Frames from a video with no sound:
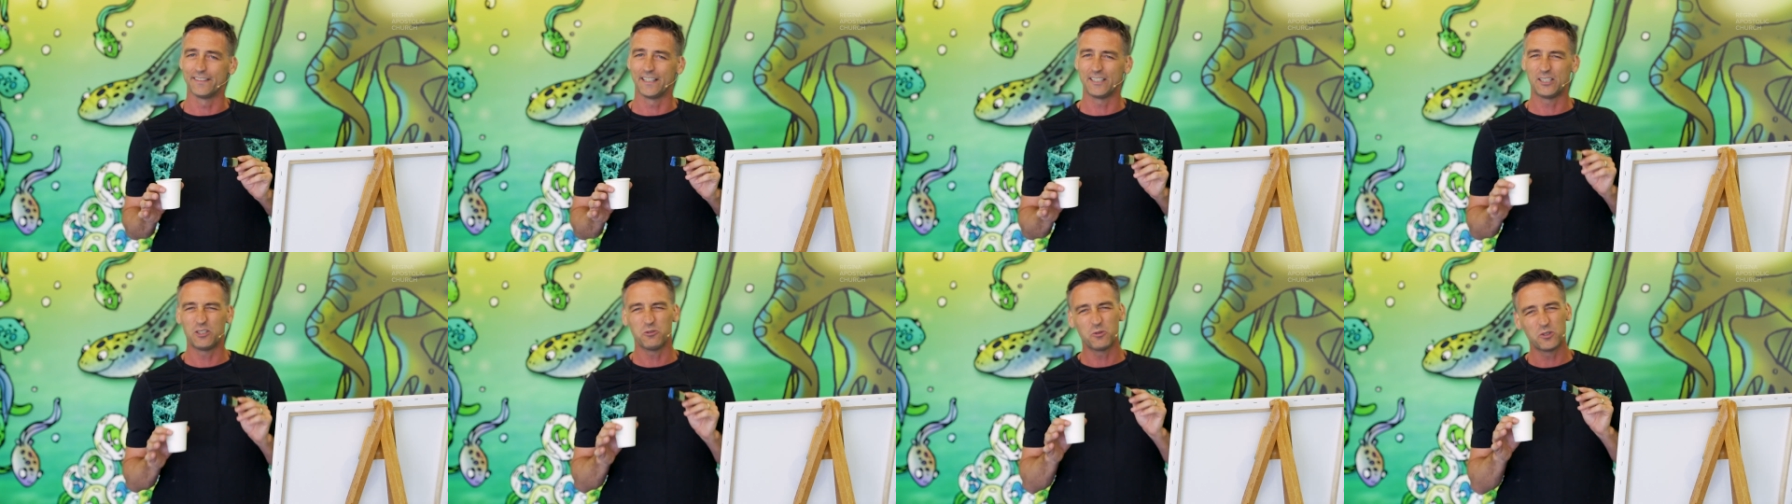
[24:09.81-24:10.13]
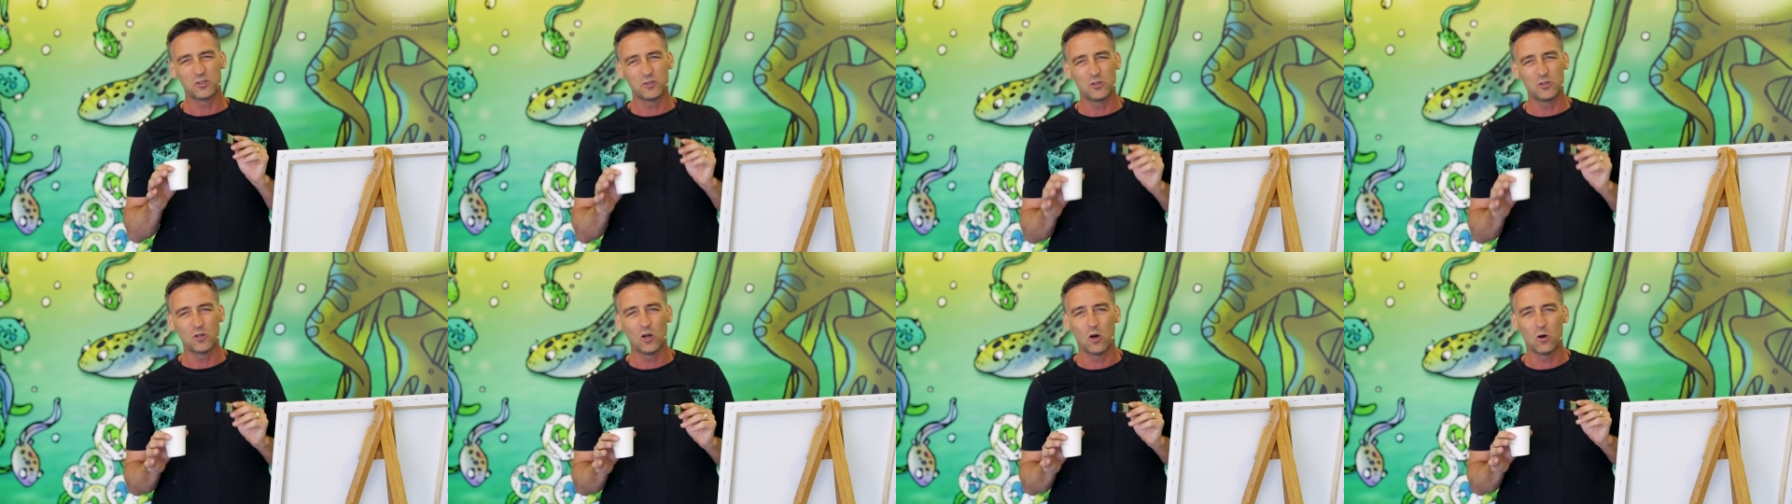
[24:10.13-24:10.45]
that you
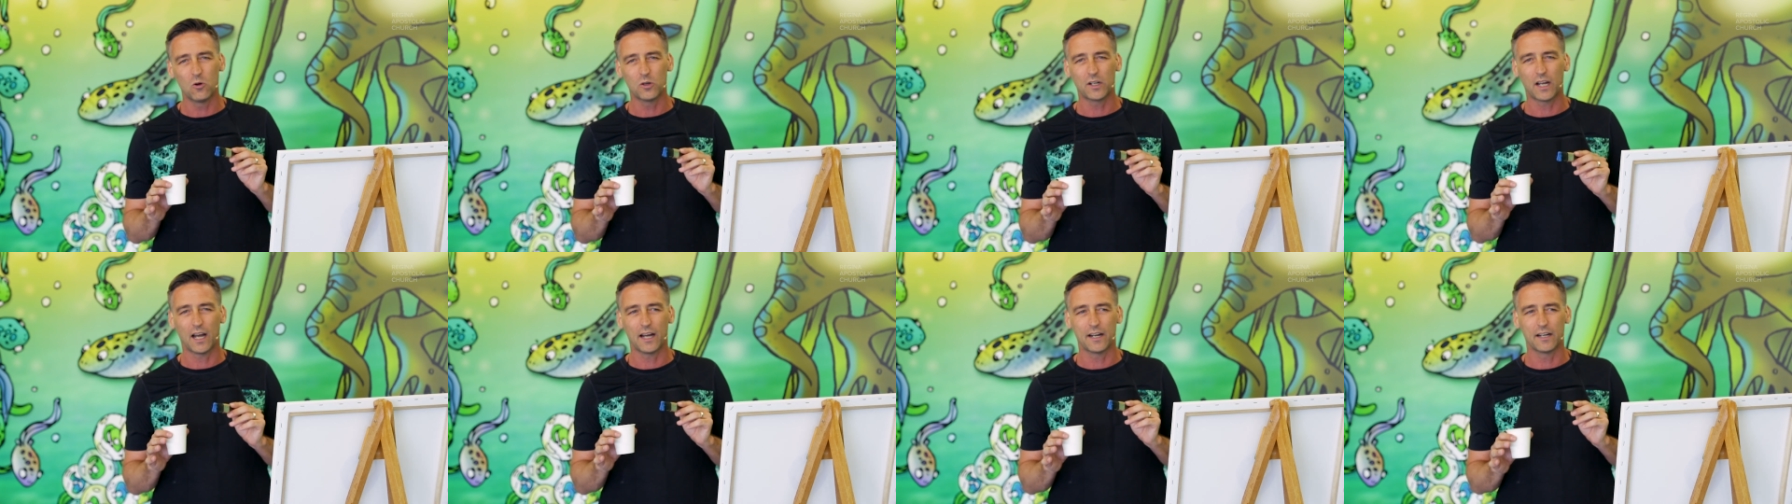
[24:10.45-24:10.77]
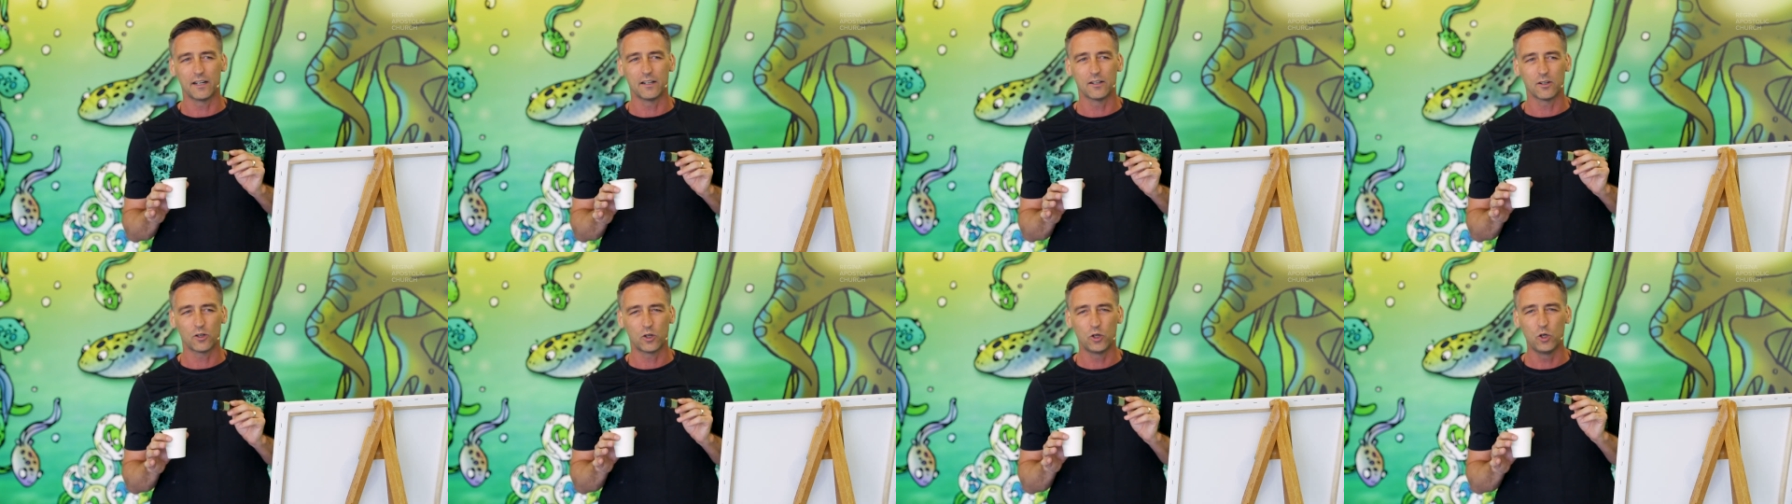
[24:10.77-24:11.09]
would know kind
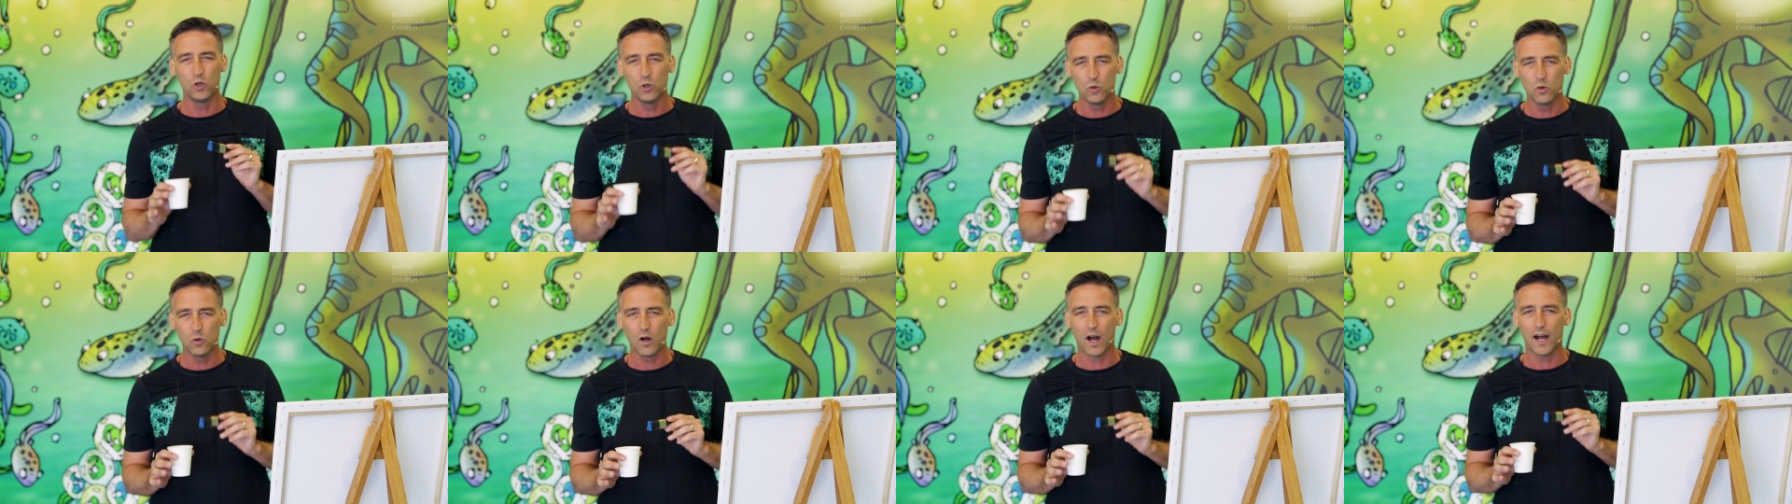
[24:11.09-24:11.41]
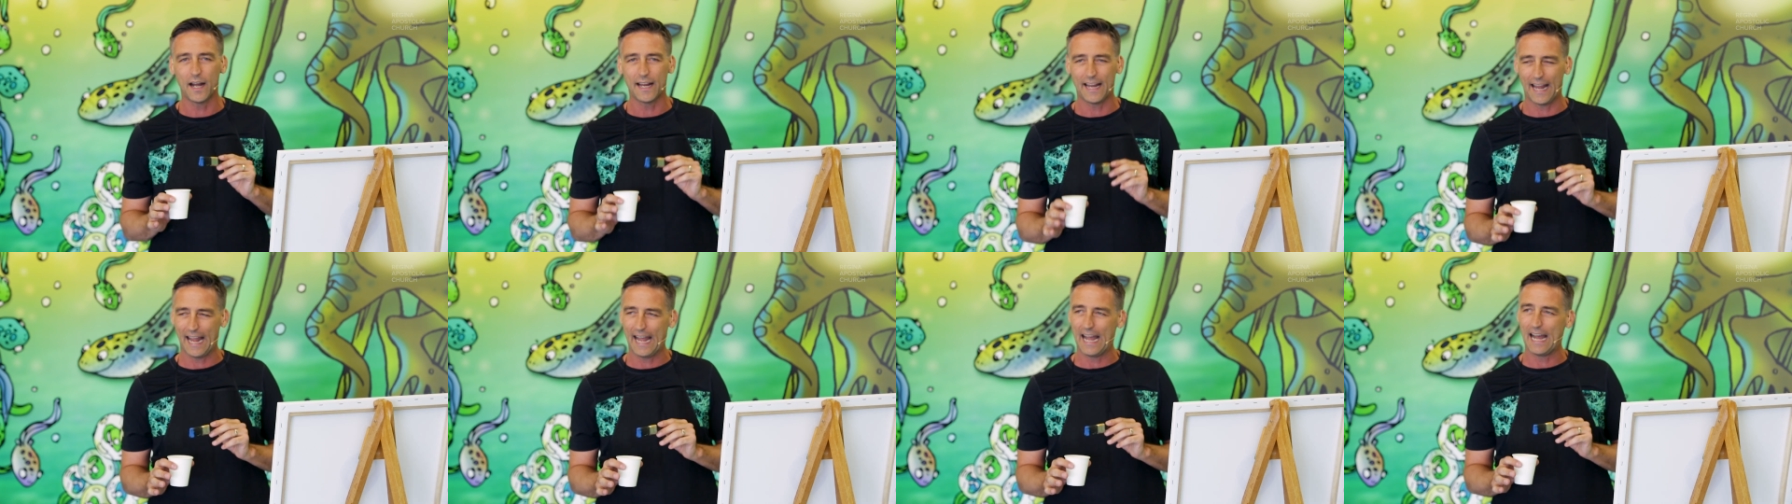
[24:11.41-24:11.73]
of who
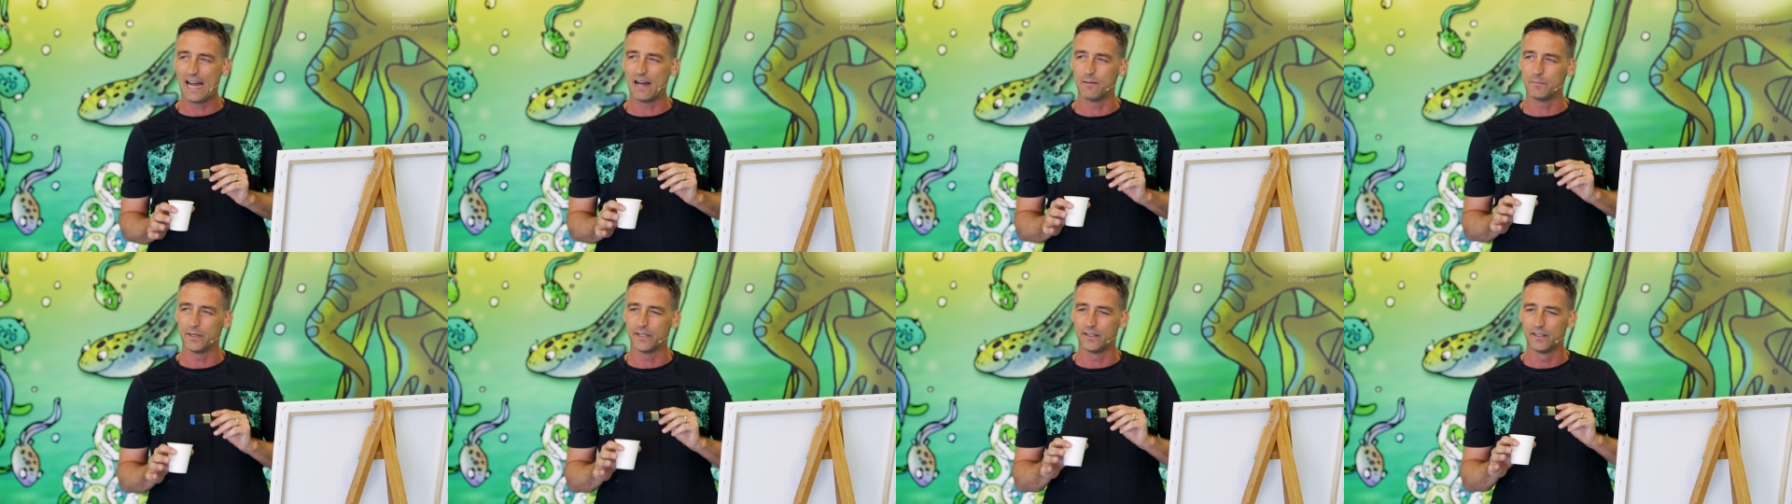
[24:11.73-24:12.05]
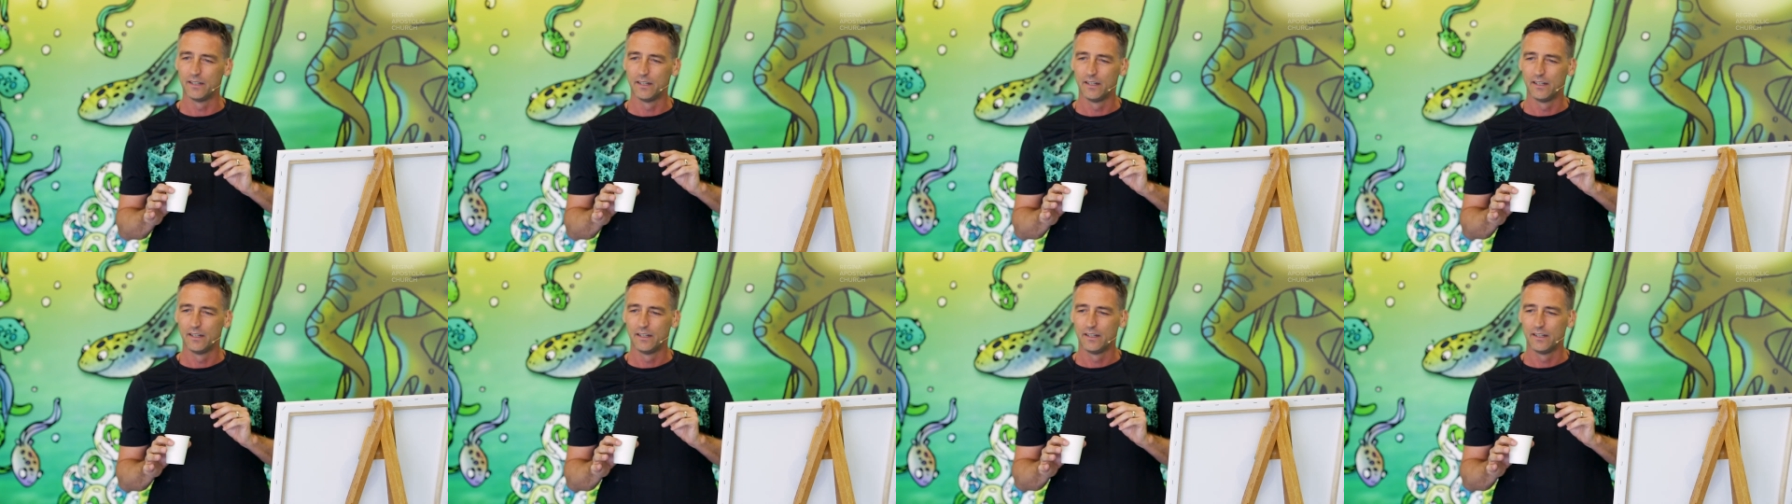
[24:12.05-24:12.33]
I am. And,